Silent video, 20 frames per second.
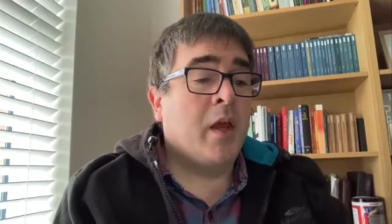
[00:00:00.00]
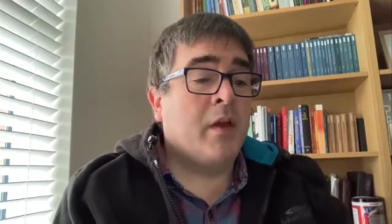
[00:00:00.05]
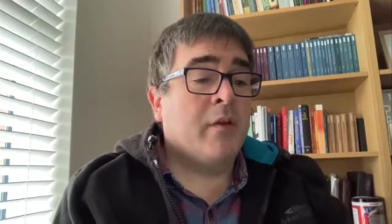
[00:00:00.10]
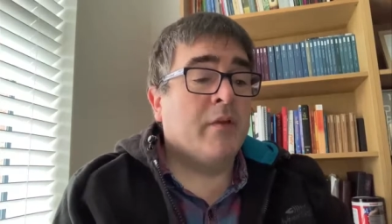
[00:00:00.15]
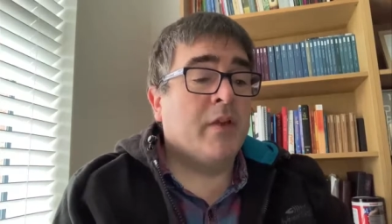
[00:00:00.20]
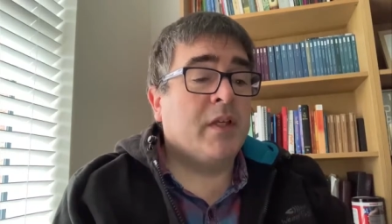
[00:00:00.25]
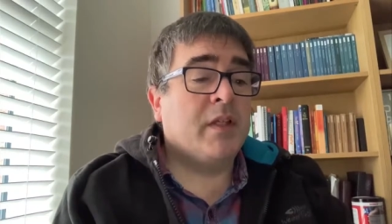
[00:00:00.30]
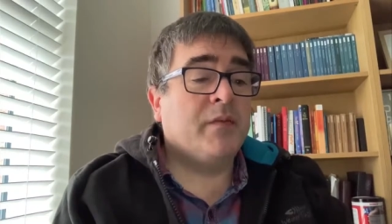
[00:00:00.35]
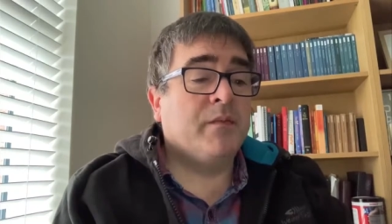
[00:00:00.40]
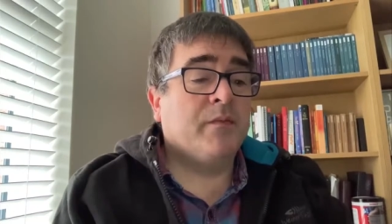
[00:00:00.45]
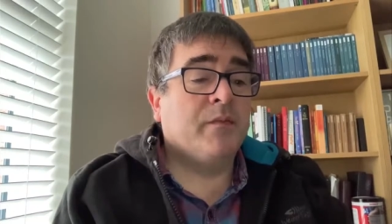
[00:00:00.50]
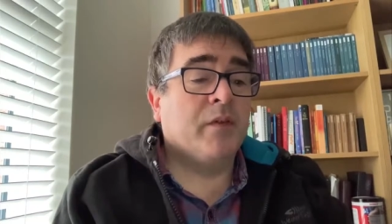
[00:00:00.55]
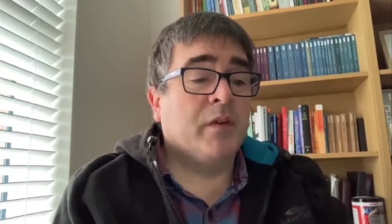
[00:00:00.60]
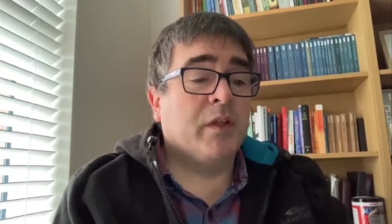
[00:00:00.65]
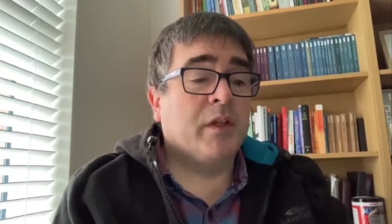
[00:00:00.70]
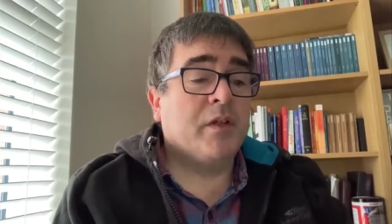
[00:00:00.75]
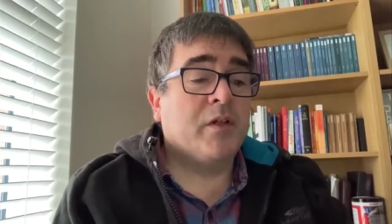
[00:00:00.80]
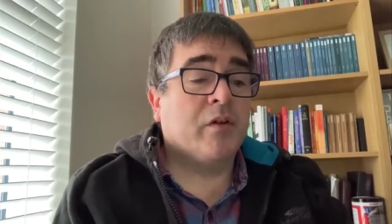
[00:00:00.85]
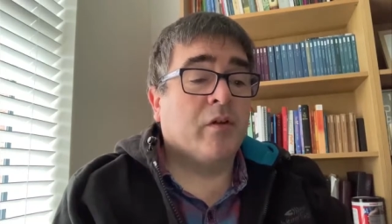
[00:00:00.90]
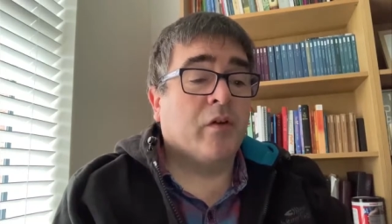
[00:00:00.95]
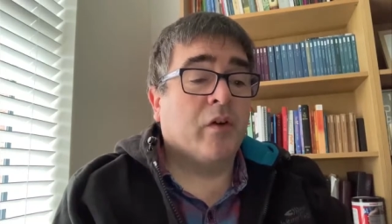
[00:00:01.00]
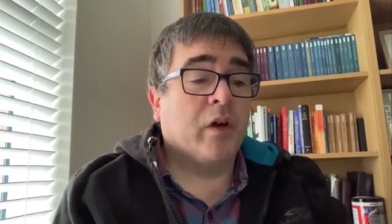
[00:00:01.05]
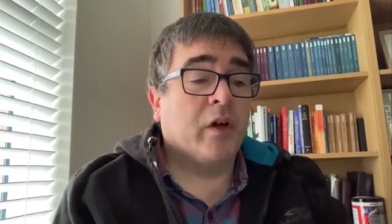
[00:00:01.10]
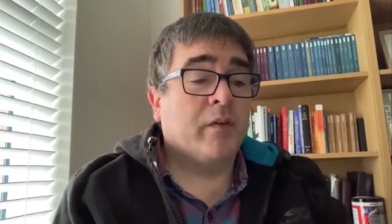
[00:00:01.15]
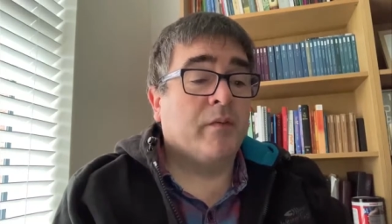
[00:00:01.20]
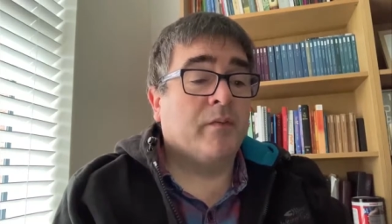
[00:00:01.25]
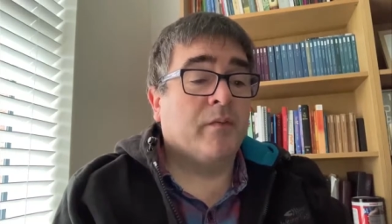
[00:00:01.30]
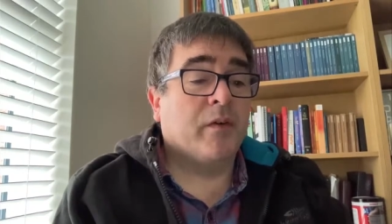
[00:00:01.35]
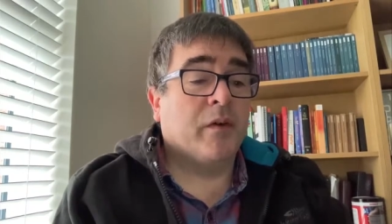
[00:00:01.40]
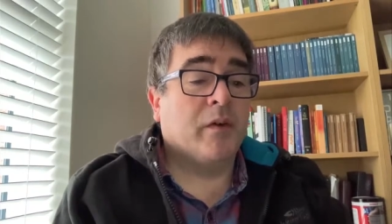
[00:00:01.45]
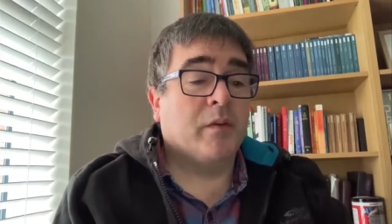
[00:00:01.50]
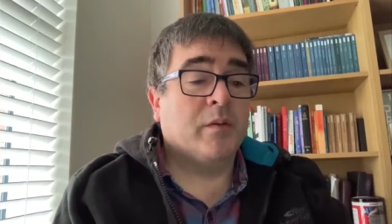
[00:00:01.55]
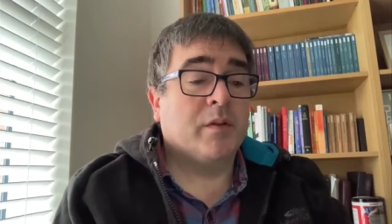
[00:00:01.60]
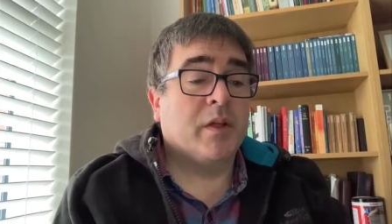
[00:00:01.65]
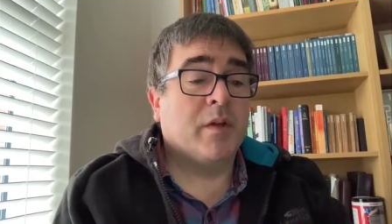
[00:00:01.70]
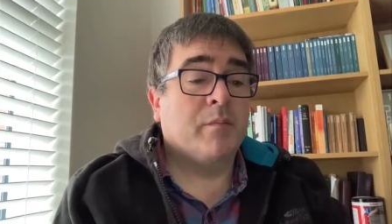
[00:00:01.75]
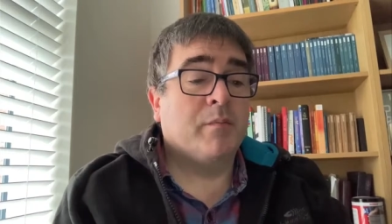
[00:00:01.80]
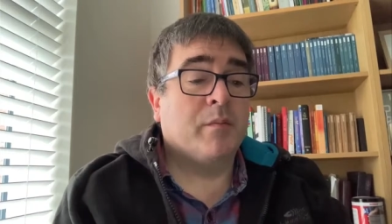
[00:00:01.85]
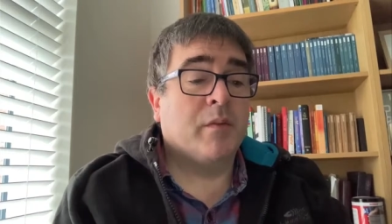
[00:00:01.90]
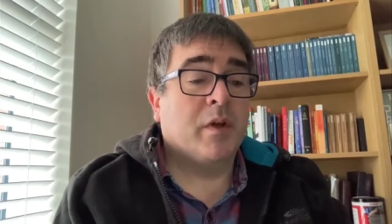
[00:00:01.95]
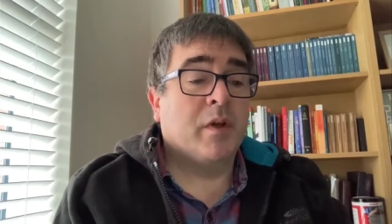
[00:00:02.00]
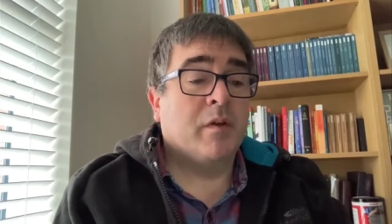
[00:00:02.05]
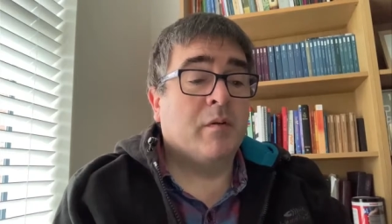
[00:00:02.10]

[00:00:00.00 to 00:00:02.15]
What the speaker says: This foolish crowd follows him,